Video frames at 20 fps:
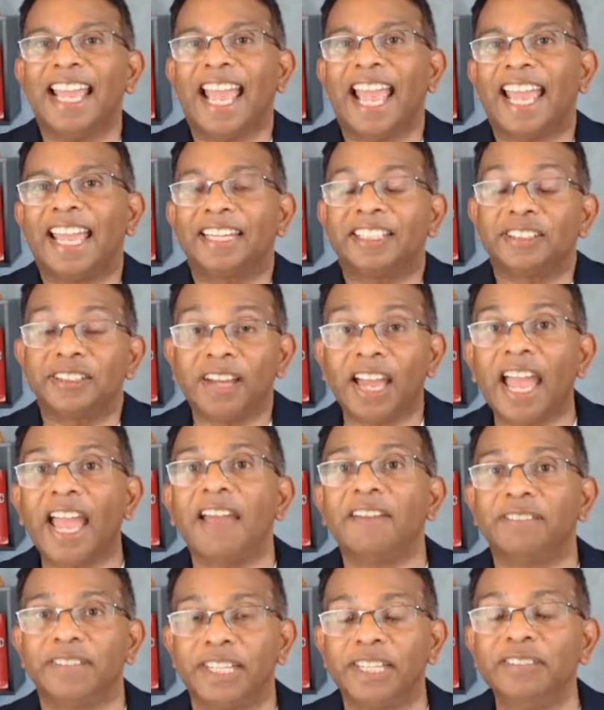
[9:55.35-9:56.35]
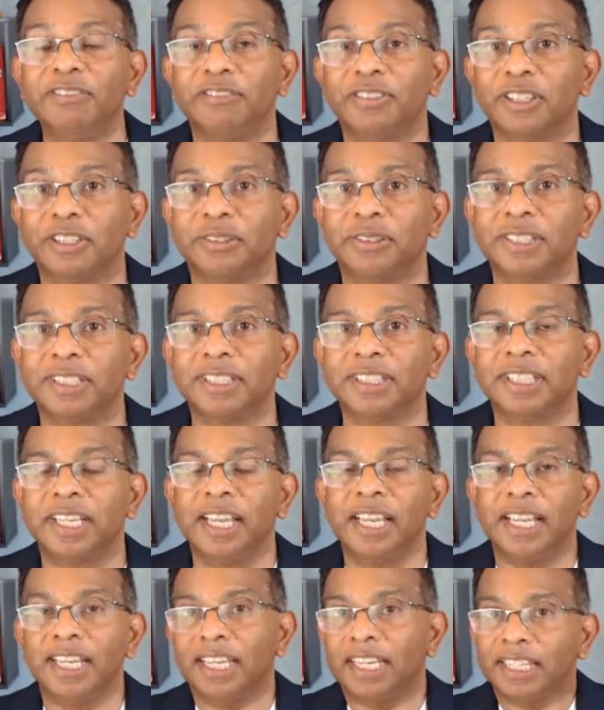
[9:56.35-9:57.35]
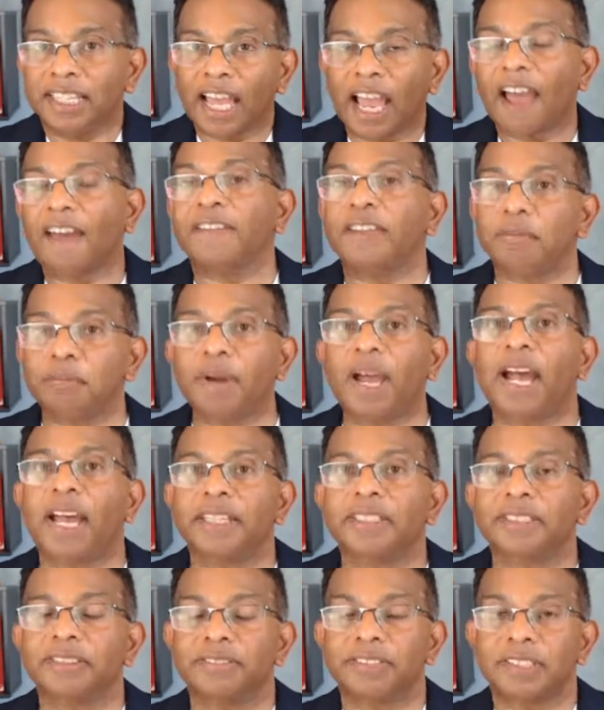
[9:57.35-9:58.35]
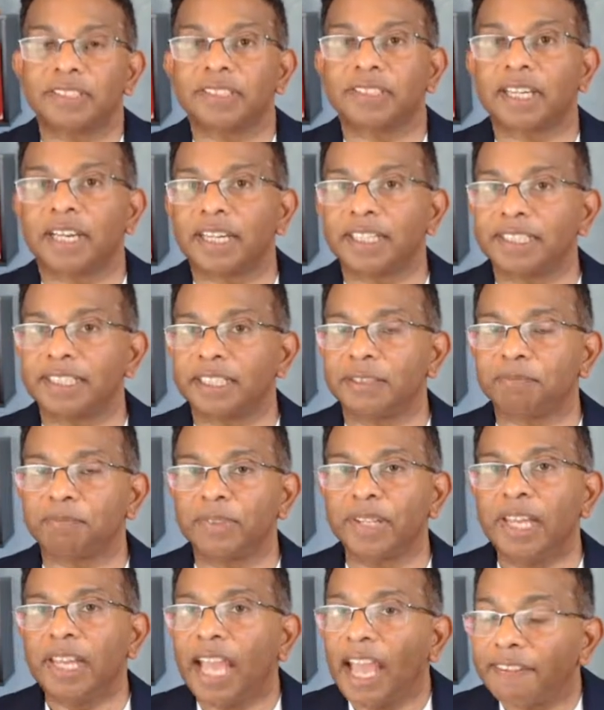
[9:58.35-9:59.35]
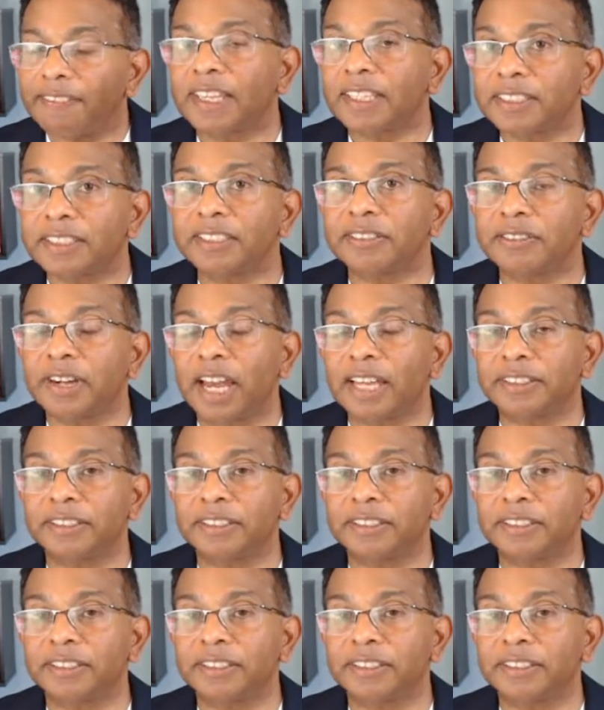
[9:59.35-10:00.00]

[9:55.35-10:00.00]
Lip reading: and to have influence in other parts of society. And this is as a